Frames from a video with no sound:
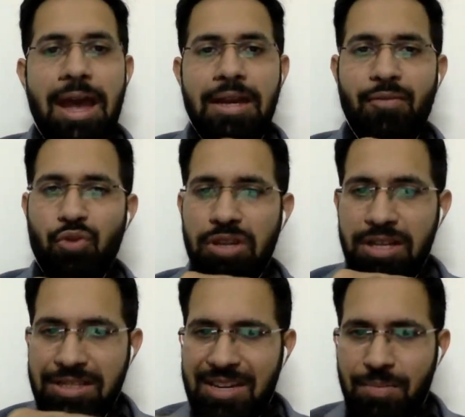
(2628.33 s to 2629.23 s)
And if you
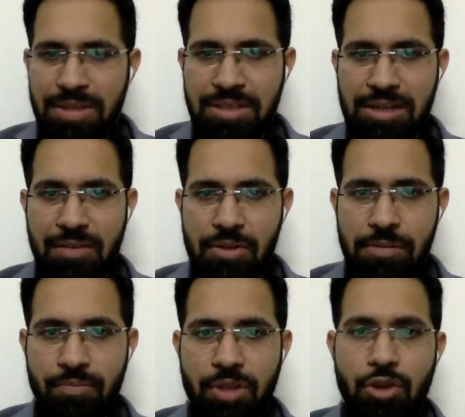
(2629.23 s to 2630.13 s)
reach that basic
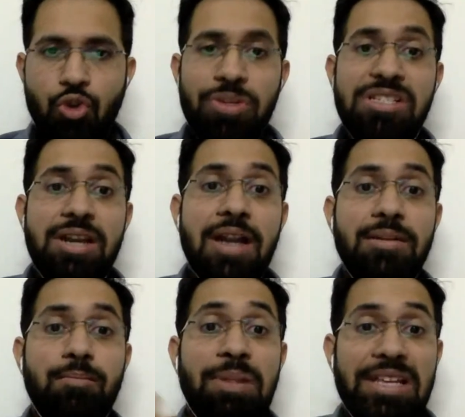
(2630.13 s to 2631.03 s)
level, you will start
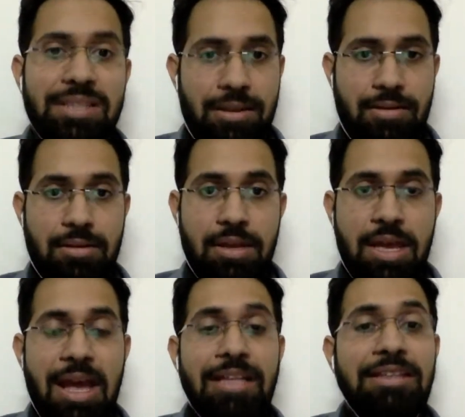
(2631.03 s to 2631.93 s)
placing.
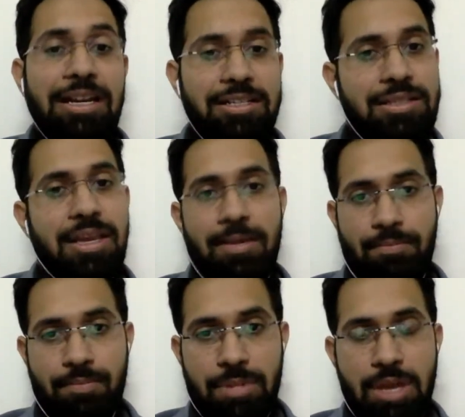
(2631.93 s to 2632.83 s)
And that is the aim.